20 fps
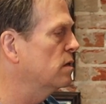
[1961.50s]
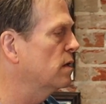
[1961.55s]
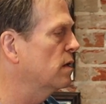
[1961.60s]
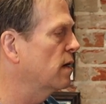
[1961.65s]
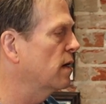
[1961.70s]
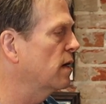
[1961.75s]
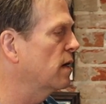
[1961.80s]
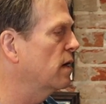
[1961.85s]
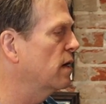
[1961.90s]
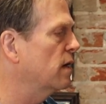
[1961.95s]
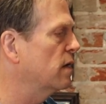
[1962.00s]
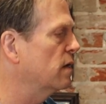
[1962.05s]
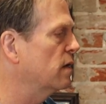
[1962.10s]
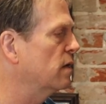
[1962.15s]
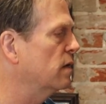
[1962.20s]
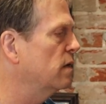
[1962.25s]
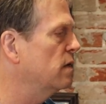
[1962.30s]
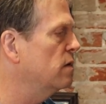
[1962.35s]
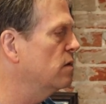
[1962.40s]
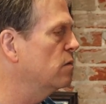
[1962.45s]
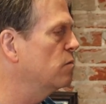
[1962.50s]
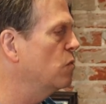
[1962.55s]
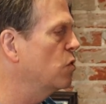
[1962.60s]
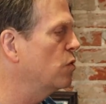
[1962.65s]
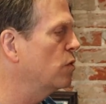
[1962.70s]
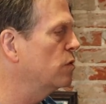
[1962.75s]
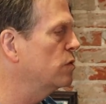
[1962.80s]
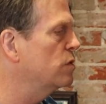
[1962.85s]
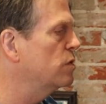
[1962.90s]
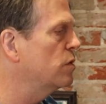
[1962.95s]
And I got a little
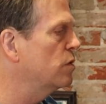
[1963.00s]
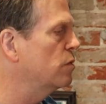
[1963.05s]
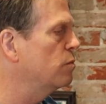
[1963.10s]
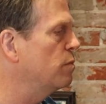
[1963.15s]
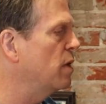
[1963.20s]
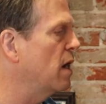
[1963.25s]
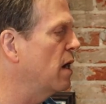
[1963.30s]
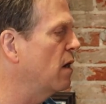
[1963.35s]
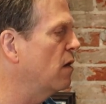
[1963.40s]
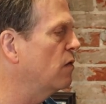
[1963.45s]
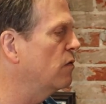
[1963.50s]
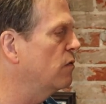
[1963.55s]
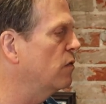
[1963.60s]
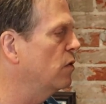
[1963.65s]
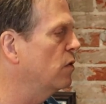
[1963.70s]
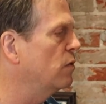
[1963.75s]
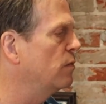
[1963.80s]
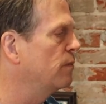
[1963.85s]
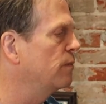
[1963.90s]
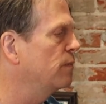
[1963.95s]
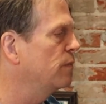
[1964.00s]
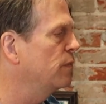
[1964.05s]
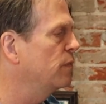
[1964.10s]
more too powerful.